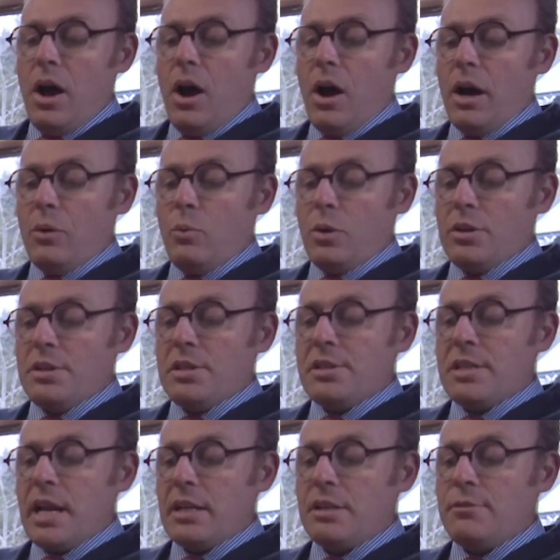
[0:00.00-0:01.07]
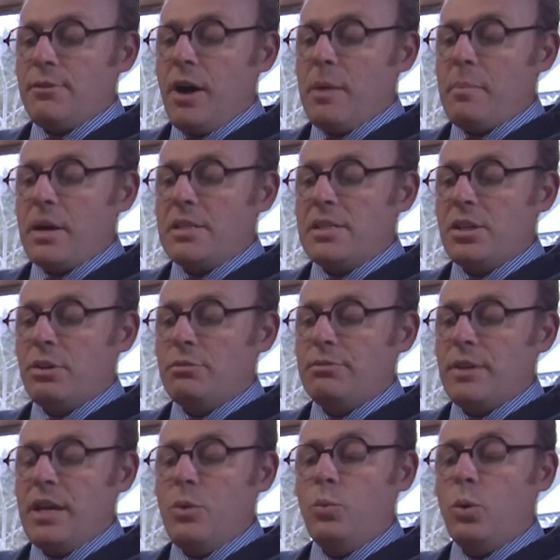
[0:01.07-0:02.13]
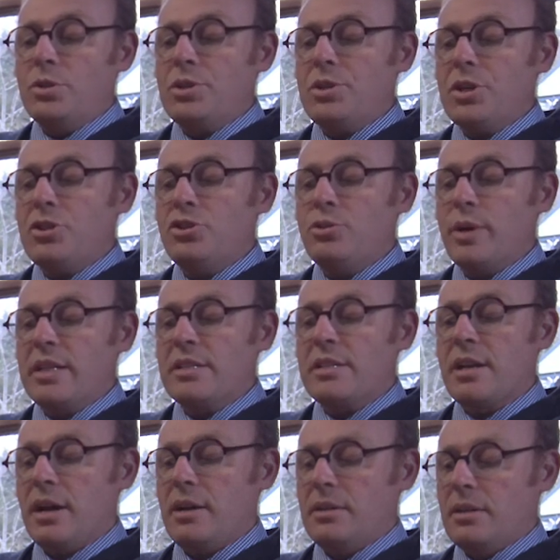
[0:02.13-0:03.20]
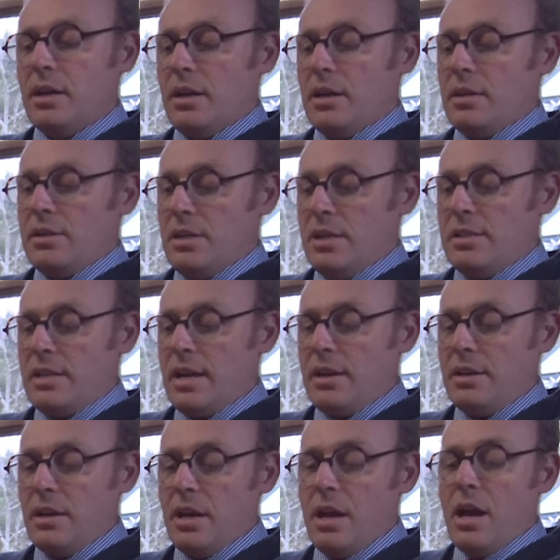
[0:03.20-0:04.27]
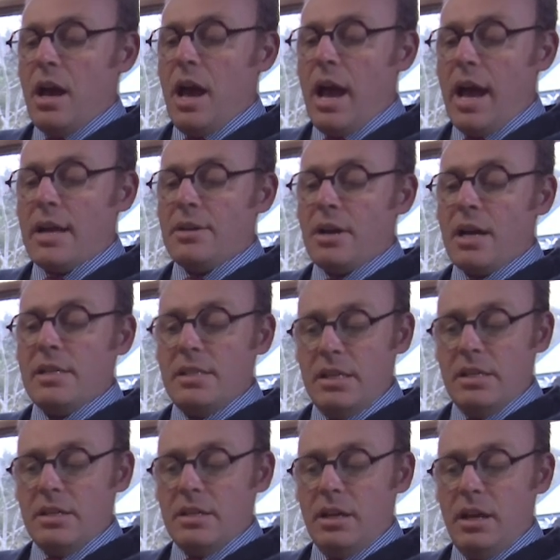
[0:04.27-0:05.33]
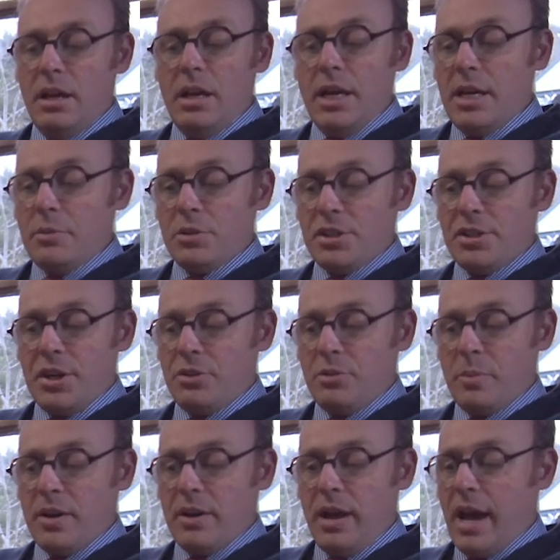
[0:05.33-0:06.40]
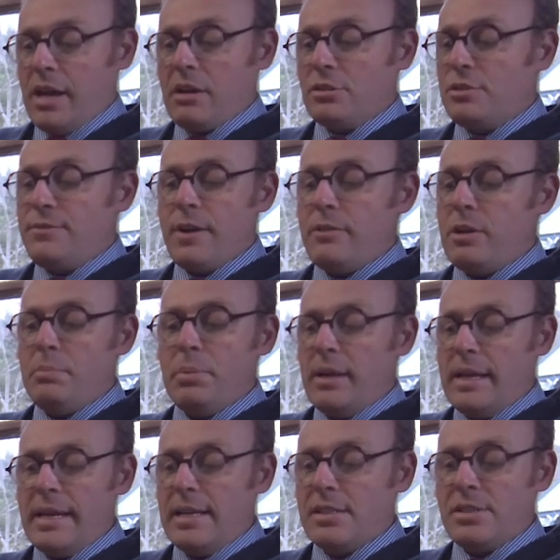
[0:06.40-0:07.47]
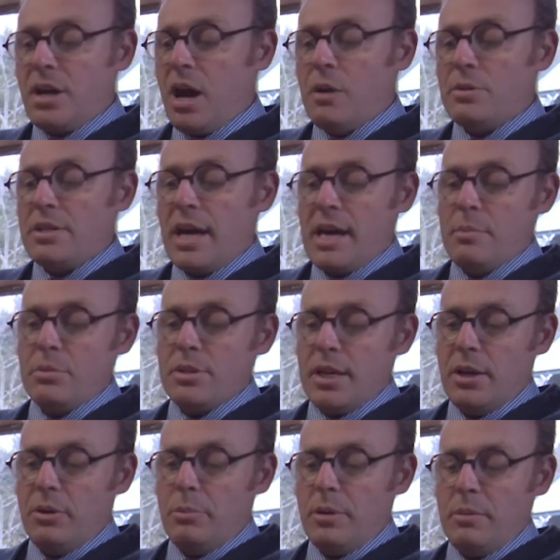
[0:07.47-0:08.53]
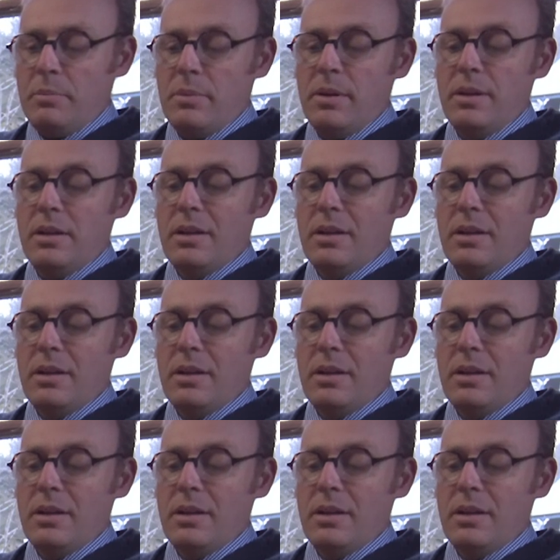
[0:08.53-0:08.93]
"I wanted to satisfy myself he wasn't a trickster," she said, "and I did. He was a gentleman, and I was very pleased I was able to help him."